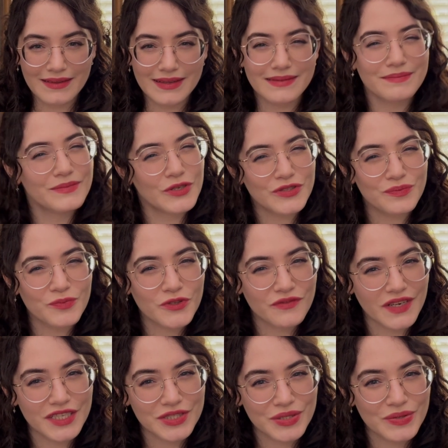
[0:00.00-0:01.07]
most
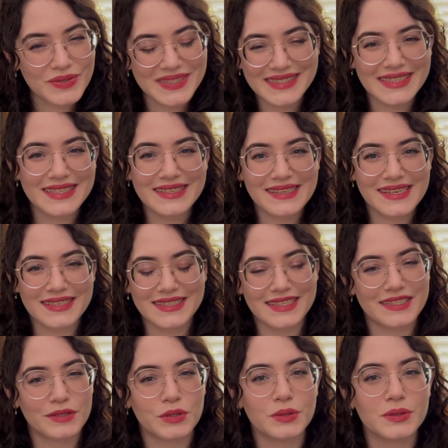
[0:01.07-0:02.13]
professionals didn't
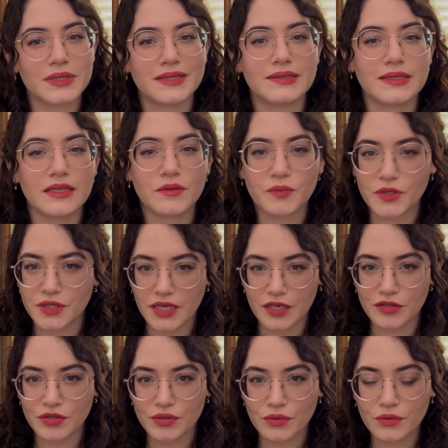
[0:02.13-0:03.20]
necessarily see the
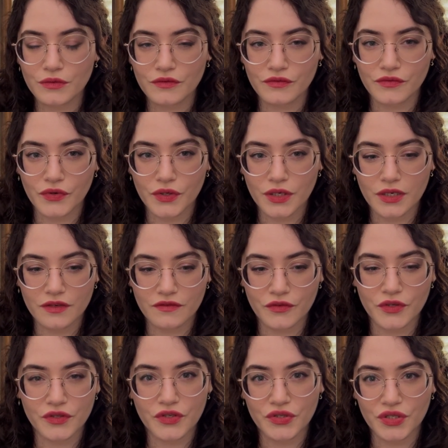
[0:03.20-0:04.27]
potential
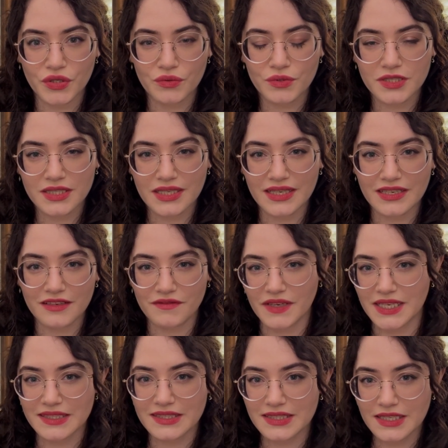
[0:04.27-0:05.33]
for their use in
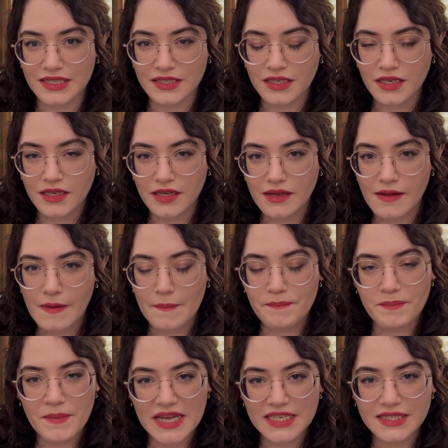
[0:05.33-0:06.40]
advancing
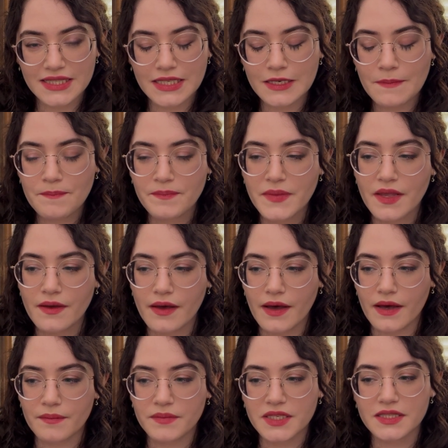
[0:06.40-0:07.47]
medicine,
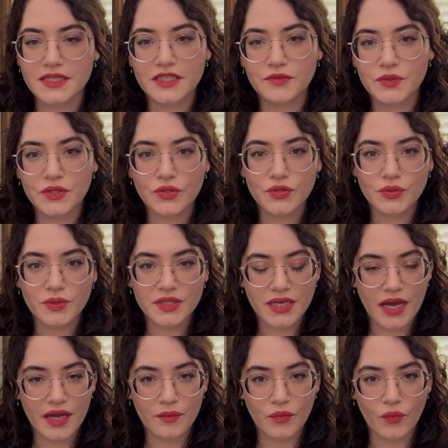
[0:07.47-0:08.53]
because this was also a
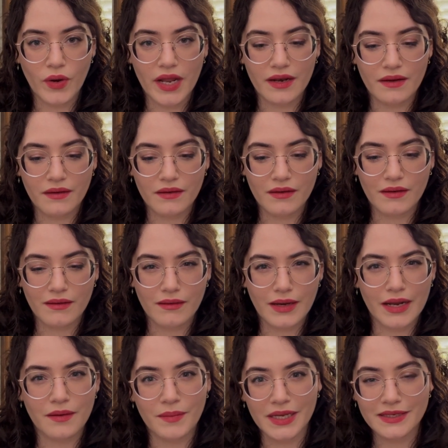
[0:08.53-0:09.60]
time when
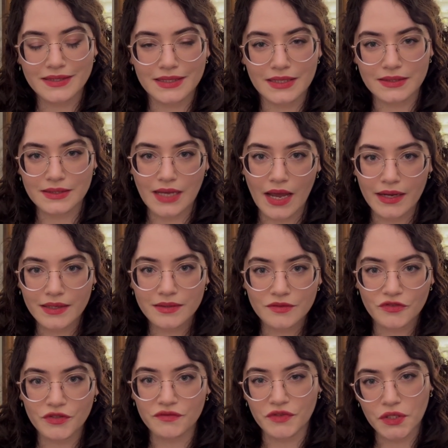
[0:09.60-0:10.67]
kind of medicine and science
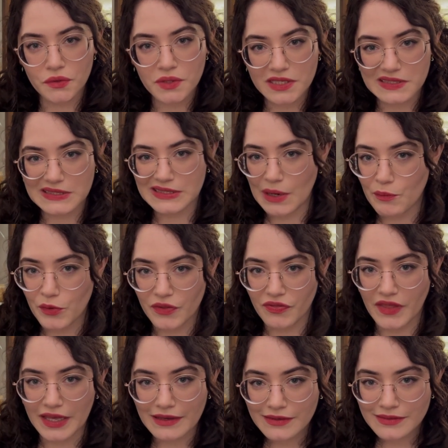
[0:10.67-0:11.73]
were viewed as separate
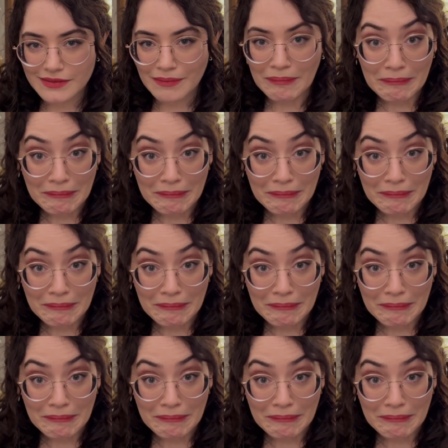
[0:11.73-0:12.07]
things.